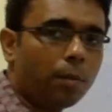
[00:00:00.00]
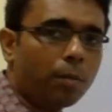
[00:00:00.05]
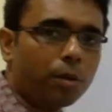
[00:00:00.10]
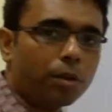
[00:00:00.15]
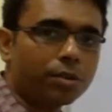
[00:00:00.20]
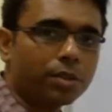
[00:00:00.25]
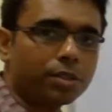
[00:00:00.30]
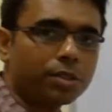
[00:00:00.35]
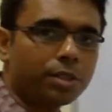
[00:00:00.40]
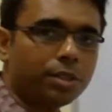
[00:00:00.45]

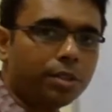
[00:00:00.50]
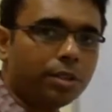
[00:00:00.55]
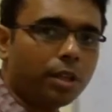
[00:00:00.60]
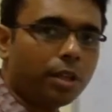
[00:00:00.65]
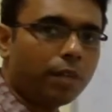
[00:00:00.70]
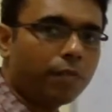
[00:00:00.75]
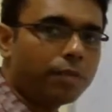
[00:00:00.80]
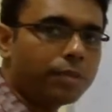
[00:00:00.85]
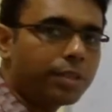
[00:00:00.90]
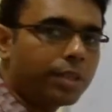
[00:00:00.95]
process in
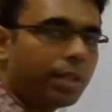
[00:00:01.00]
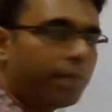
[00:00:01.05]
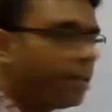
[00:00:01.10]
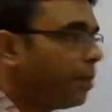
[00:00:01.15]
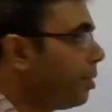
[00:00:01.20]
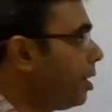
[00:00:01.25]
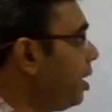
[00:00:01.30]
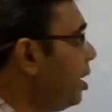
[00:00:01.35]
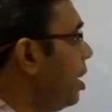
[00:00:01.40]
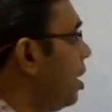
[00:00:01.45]
the physical
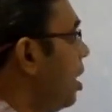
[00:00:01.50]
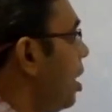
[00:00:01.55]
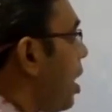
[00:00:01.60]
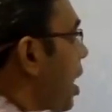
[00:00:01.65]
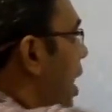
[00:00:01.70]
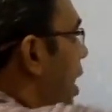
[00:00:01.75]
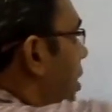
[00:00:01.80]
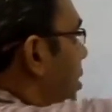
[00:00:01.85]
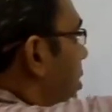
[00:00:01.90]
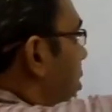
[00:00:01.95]
memory,
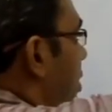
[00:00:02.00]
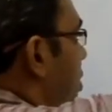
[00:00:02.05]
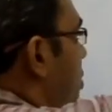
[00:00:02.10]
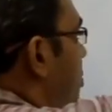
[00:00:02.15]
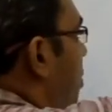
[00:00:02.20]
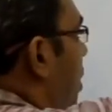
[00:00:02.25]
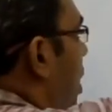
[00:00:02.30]
and this